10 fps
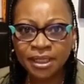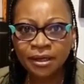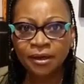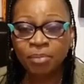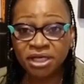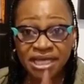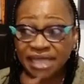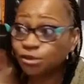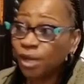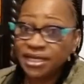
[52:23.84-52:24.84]
But
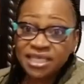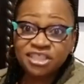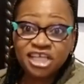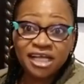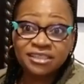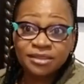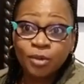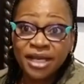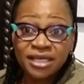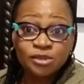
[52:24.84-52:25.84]
yet, when
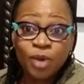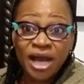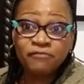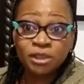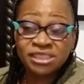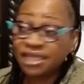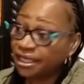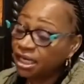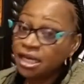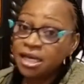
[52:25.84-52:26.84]
his wife was sick,
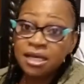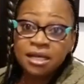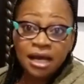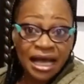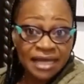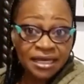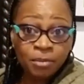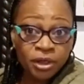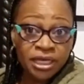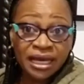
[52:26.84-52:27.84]

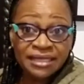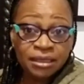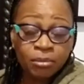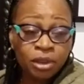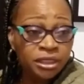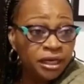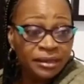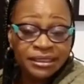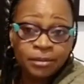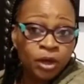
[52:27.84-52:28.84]

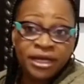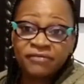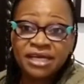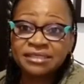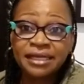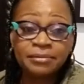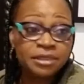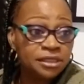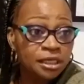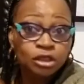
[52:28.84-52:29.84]
Adeboye, whatever his name
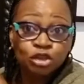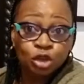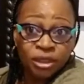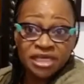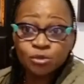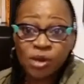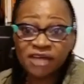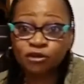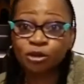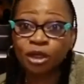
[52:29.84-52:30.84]
is, took his wife
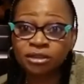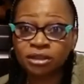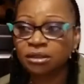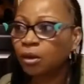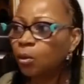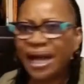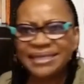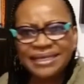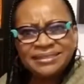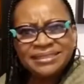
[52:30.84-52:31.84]
to London. Why
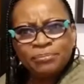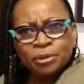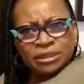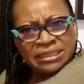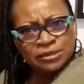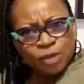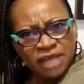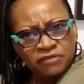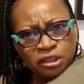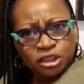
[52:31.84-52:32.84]
didn't he put his wife
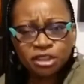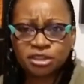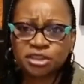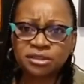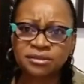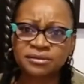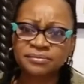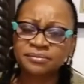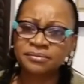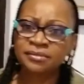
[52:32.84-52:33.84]
in church
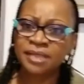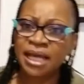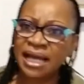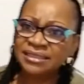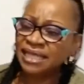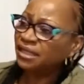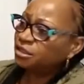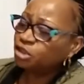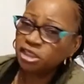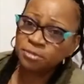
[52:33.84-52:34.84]
and tell the
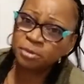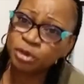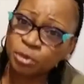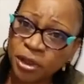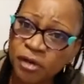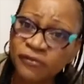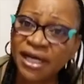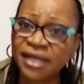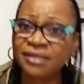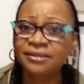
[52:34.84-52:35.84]
church people to pray over
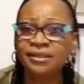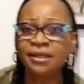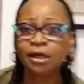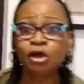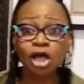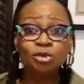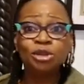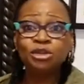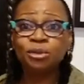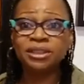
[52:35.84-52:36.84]
her? God will
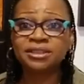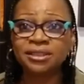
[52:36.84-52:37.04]
do it.